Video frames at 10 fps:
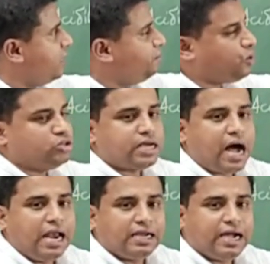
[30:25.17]
Because
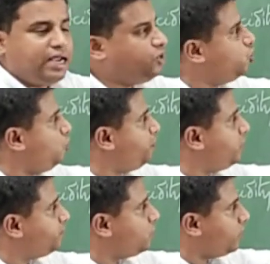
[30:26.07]
alkyl group,
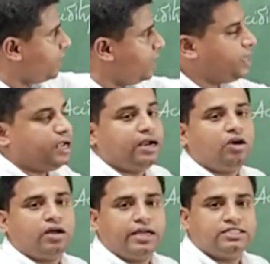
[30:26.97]
okay,
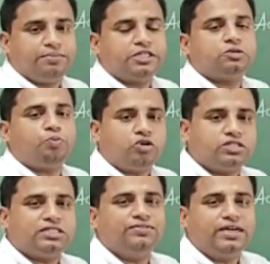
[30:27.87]
exhibits
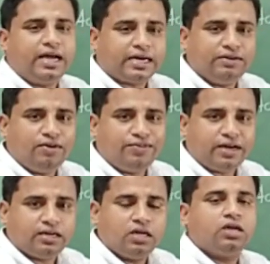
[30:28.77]
positive inductive
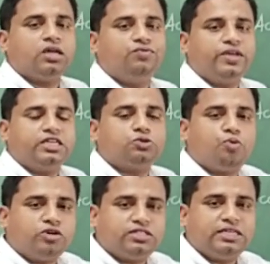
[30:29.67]
effect. If there is
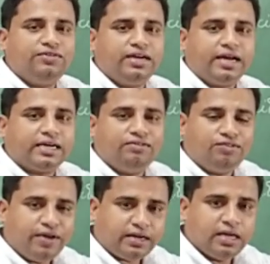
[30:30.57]
positive inductive
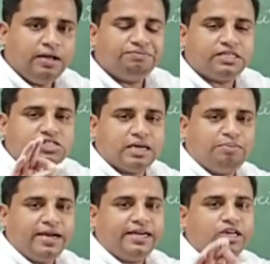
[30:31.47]
effect, the
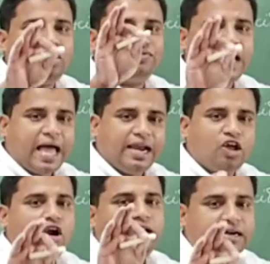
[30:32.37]
stability of the
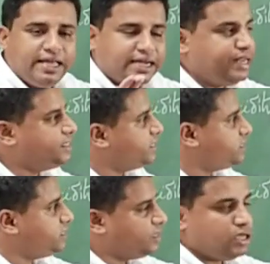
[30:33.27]
anion
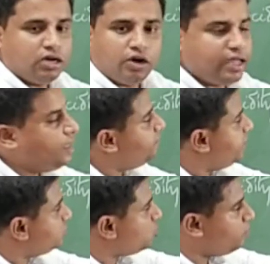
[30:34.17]
decreases. Okay, that
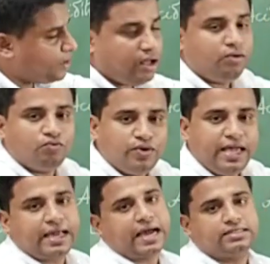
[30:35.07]
is going to be a weak
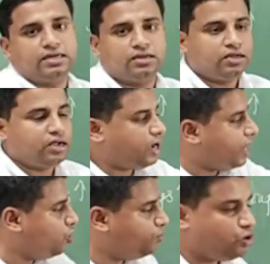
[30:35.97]
acid. I
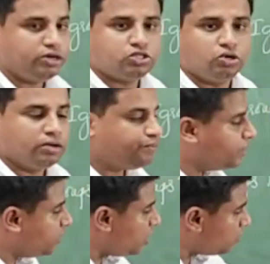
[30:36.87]
hope you understood.
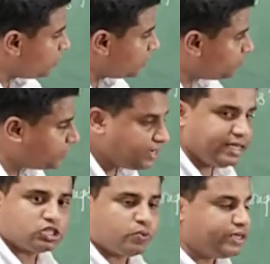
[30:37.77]
Now, with the
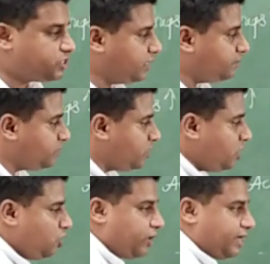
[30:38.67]
next question,
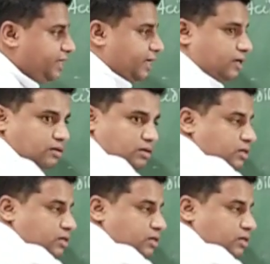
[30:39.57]
look at here.